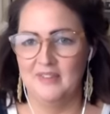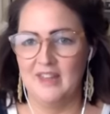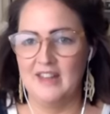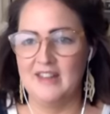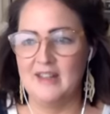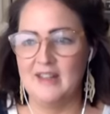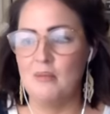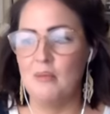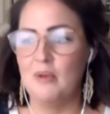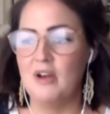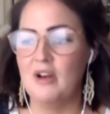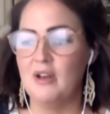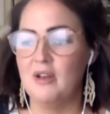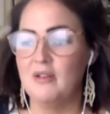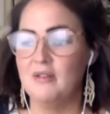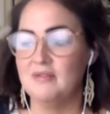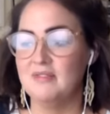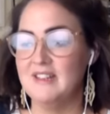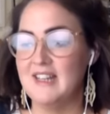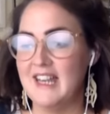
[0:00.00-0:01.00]
and then when
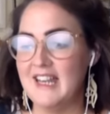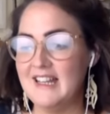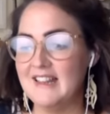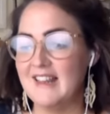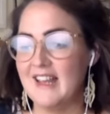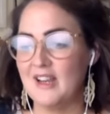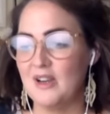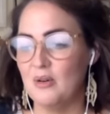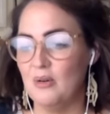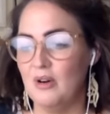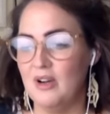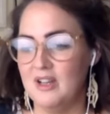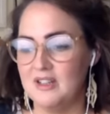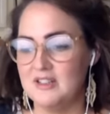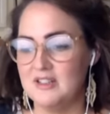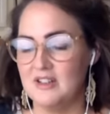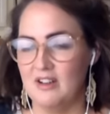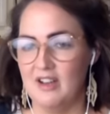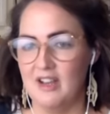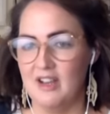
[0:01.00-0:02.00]
I need that
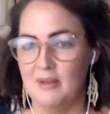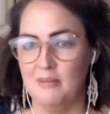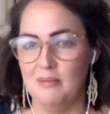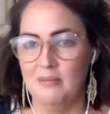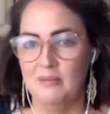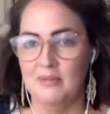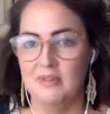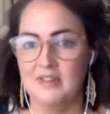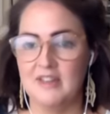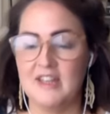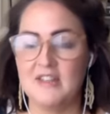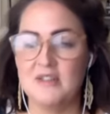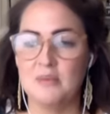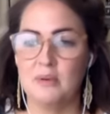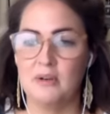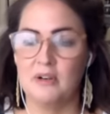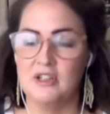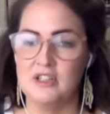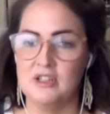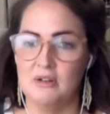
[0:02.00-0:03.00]
quiet time, that's
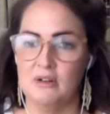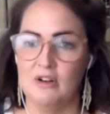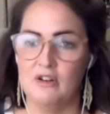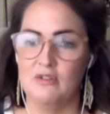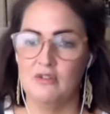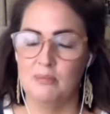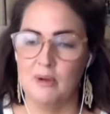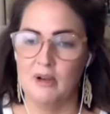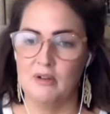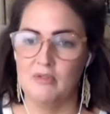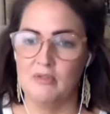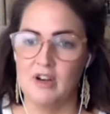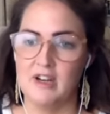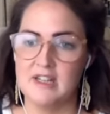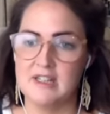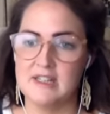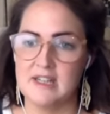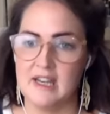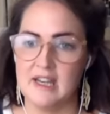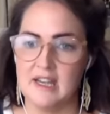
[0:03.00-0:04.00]
when I do a lot of my
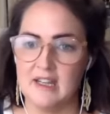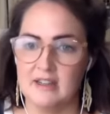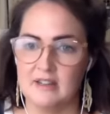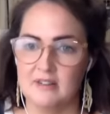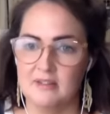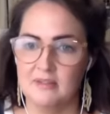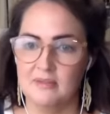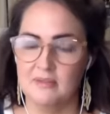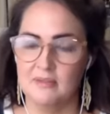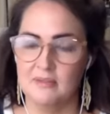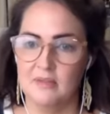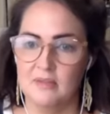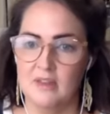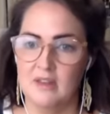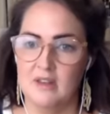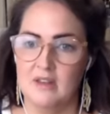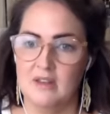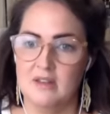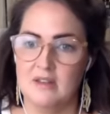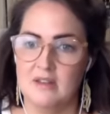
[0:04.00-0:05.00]
writing.
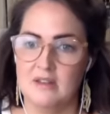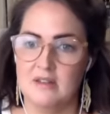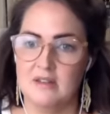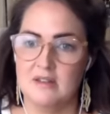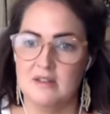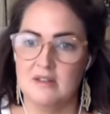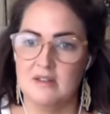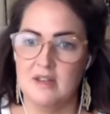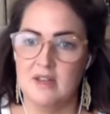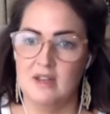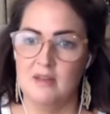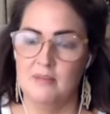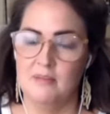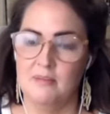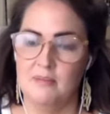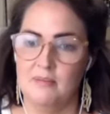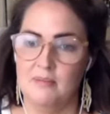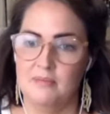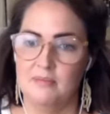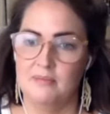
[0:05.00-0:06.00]

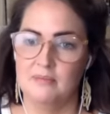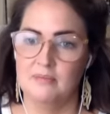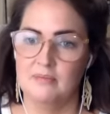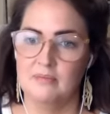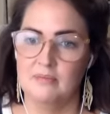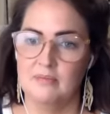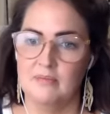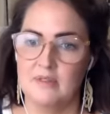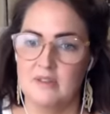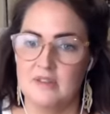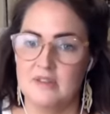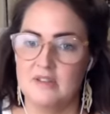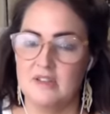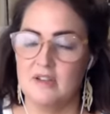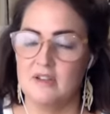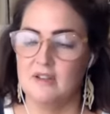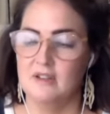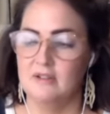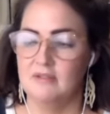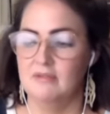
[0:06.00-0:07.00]
Um,
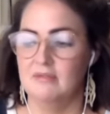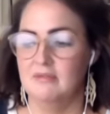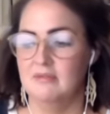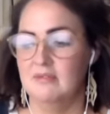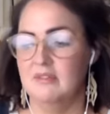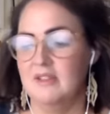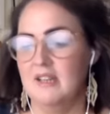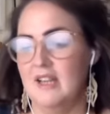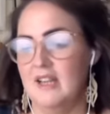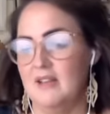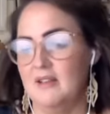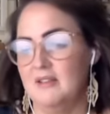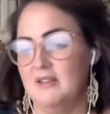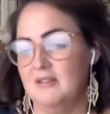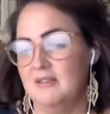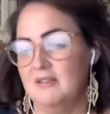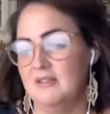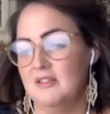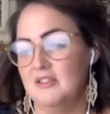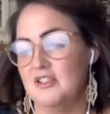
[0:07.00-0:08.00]
so yeah,
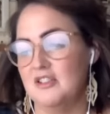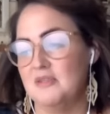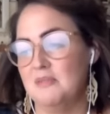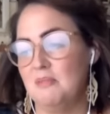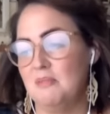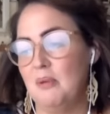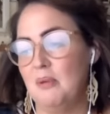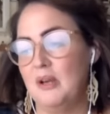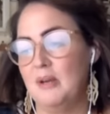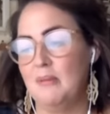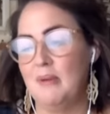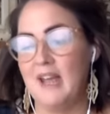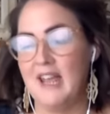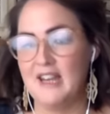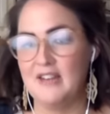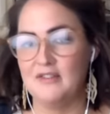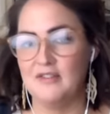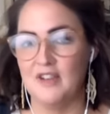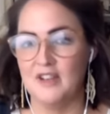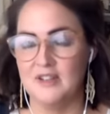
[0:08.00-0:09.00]
just putting my
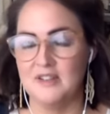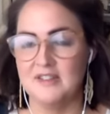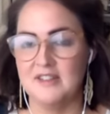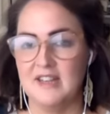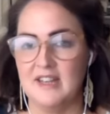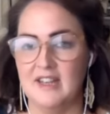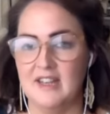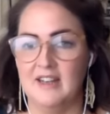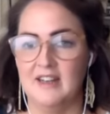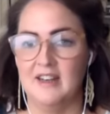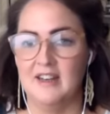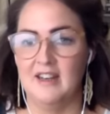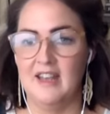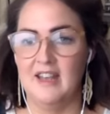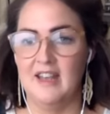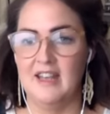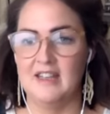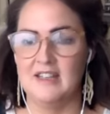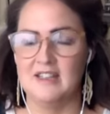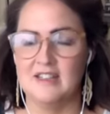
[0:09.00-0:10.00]
headphones in
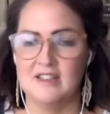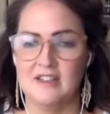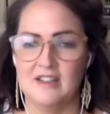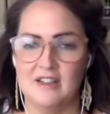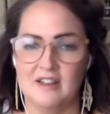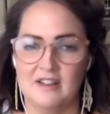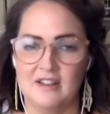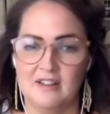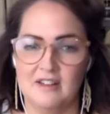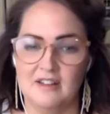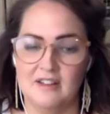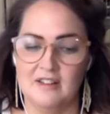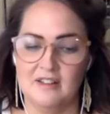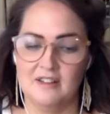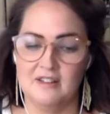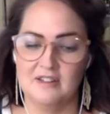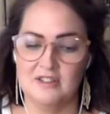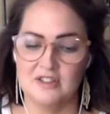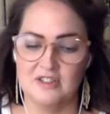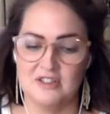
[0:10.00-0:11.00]
and
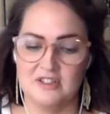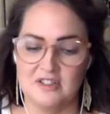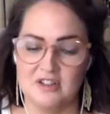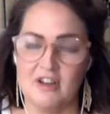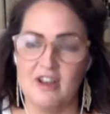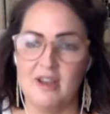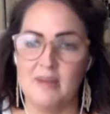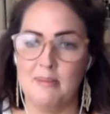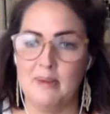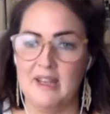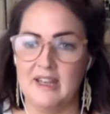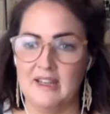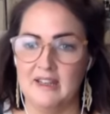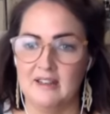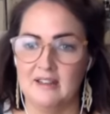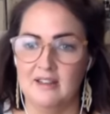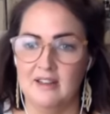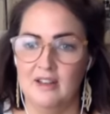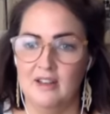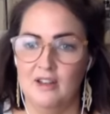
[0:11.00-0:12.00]
just
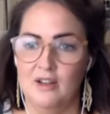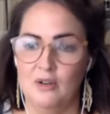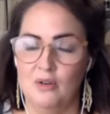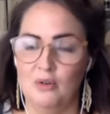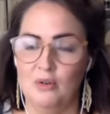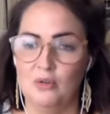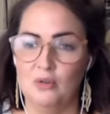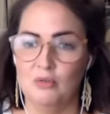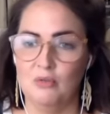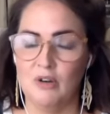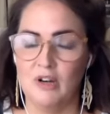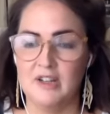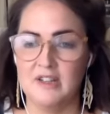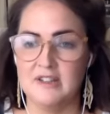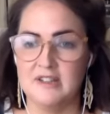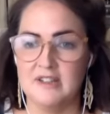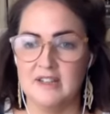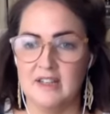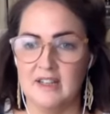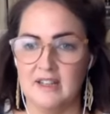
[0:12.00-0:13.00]
typing or
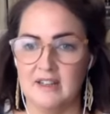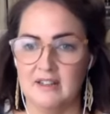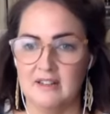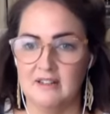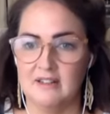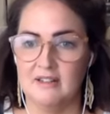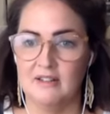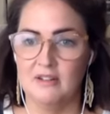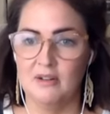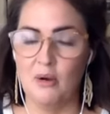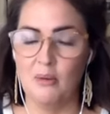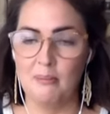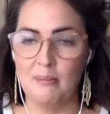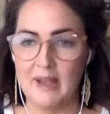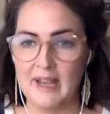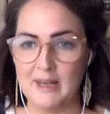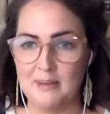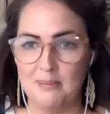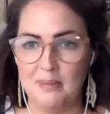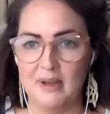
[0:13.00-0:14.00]
writing on
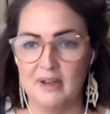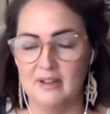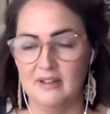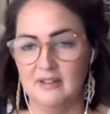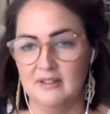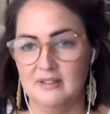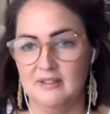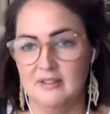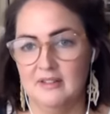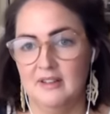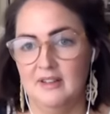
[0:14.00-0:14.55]
paper